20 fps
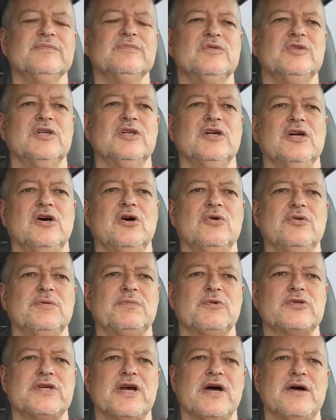how the
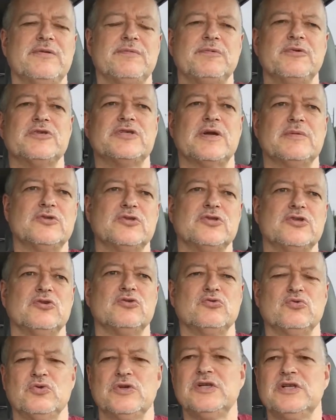perceptions are
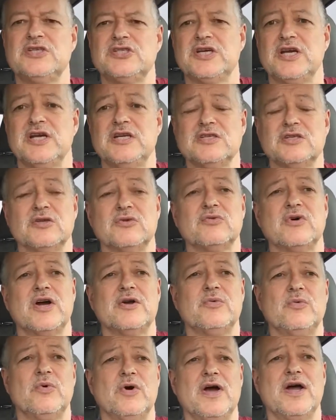really changing the
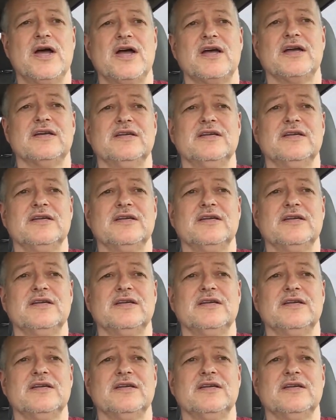right way.